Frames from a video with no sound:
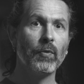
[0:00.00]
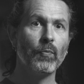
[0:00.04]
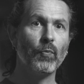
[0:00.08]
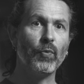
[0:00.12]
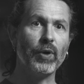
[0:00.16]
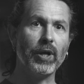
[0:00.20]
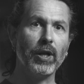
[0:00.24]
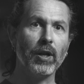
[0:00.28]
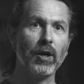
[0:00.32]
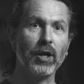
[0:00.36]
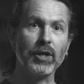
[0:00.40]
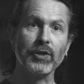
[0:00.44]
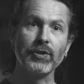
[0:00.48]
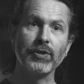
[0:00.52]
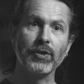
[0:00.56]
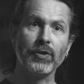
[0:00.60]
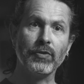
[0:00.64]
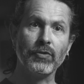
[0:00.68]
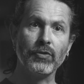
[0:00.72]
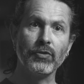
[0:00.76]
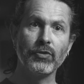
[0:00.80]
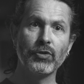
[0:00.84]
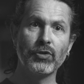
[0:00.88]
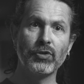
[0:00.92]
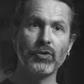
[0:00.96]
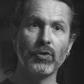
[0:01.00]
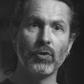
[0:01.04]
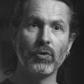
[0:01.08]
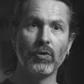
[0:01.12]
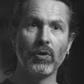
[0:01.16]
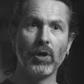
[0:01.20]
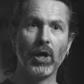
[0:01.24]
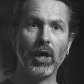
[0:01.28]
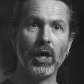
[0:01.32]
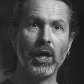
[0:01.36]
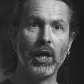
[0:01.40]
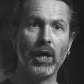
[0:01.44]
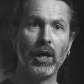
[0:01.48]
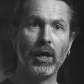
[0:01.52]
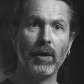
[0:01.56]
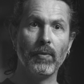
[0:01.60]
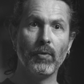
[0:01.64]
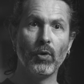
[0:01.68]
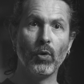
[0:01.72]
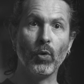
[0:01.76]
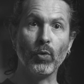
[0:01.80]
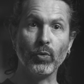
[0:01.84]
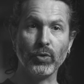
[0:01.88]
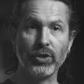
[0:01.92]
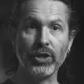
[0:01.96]
We license
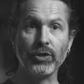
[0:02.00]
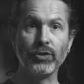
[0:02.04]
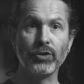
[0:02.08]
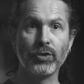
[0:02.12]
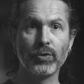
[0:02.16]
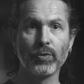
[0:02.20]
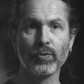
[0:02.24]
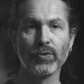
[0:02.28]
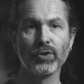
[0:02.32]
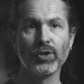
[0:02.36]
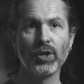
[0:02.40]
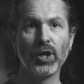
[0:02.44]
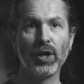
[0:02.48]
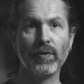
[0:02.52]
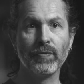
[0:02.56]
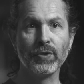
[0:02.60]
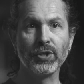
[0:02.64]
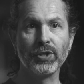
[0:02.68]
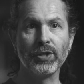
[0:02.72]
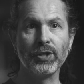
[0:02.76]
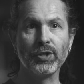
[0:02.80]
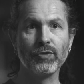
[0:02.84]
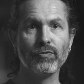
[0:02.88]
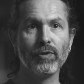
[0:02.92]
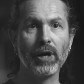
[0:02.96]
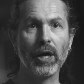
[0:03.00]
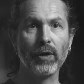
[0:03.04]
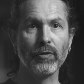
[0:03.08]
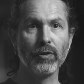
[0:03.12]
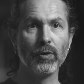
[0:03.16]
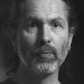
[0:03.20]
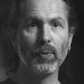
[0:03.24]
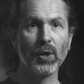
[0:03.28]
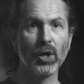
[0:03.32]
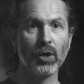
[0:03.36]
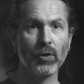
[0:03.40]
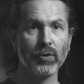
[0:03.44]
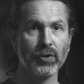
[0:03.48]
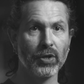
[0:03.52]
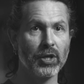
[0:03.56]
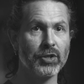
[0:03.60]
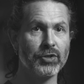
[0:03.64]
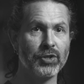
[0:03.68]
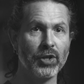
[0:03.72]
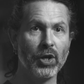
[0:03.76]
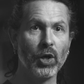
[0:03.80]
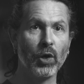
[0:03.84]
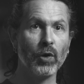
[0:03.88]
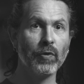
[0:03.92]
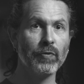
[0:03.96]
all digital services around the world
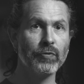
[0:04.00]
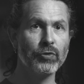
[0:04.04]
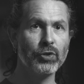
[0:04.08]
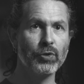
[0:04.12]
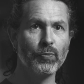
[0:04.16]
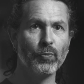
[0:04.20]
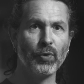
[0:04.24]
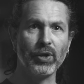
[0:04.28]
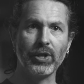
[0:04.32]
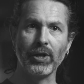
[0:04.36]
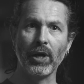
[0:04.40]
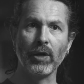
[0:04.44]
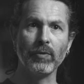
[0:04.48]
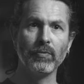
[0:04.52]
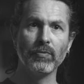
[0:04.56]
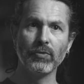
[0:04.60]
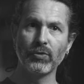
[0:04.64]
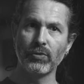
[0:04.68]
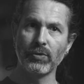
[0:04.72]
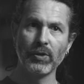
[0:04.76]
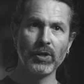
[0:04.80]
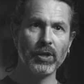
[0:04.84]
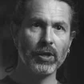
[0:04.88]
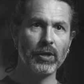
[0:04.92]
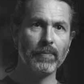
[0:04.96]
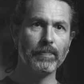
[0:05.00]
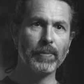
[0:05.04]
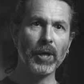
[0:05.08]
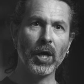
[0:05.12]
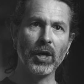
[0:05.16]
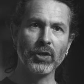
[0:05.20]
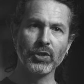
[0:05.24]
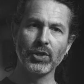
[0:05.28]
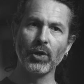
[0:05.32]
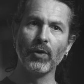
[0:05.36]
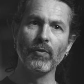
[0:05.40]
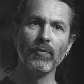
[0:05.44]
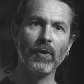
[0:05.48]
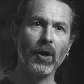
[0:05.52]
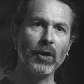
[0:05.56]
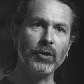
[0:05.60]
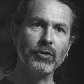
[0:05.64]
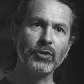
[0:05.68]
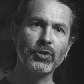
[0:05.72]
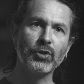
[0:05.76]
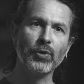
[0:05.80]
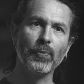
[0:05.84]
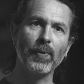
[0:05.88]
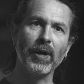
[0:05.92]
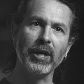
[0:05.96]
ourselves. We don't pass our
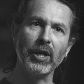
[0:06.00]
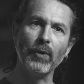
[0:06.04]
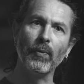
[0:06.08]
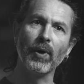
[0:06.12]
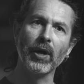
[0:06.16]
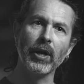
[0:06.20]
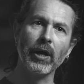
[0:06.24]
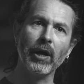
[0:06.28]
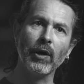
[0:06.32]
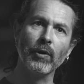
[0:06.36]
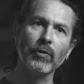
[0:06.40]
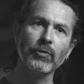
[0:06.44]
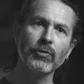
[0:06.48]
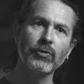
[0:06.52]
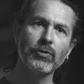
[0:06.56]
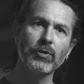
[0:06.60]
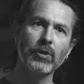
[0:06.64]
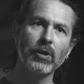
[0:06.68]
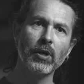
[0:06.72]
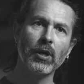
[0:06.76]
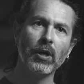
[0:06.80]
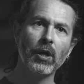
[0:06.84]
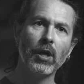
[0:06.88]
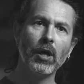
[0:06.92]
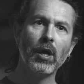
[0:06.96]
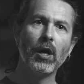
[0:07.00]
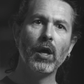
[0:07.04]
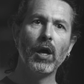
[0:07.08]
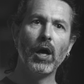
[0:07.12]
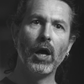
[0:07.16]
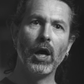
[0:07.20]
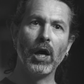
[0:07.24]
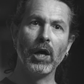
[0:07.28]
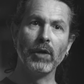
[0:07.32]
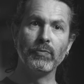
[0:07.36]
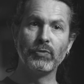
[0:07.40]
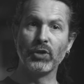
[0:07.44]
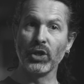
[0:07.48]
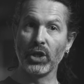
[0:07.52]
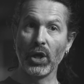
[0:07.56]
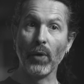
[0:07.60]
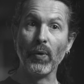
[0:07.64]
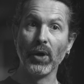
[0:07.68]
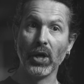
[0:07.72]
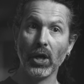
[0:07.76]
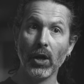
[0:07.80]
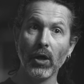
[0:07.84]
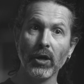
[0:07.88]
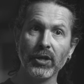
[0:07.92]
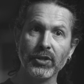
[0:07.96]
rights to anyone else to go
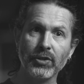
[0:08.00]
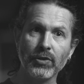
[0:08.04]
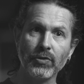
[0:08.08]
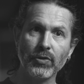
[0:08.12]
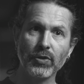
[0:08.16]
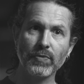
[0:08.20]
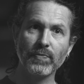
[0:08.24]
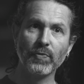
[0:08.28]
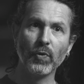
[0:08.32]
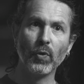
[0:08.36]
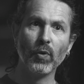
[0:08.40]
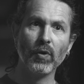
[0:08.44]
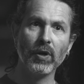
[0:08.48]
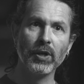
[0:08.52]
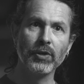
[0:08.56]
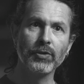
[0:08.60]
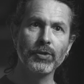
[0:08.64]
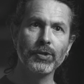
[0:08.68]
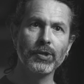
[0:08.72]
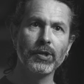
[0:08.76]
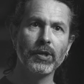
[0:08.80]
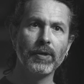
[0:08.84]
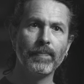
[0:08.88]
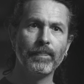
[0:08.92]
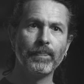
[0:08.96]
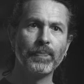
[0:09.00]
and license for us.